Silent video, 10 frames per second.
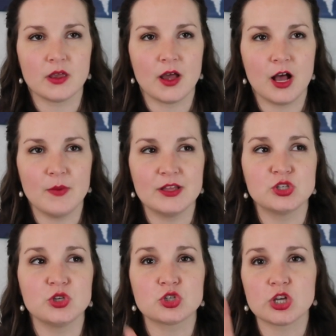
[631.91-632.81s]
and
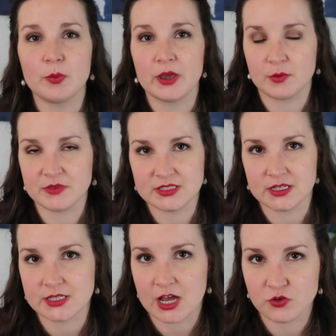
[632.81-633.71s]
so usually I'll pick up the
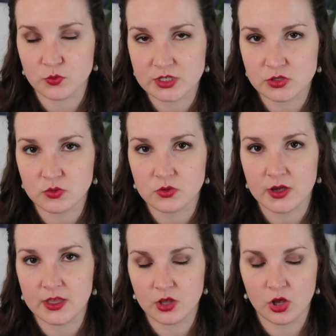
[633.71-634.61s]
sticks after we do
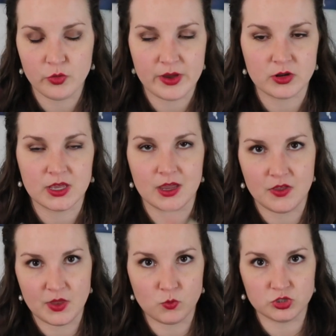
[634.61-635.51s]
In the Hall of the Mountain King,
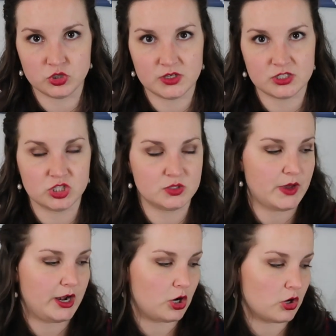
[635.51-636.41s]
and then we'll do this just
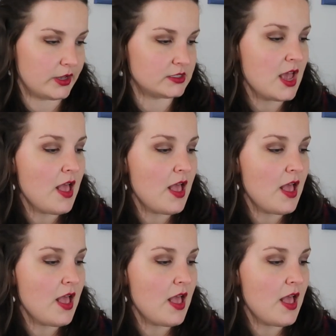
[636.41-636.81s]
patting our legs.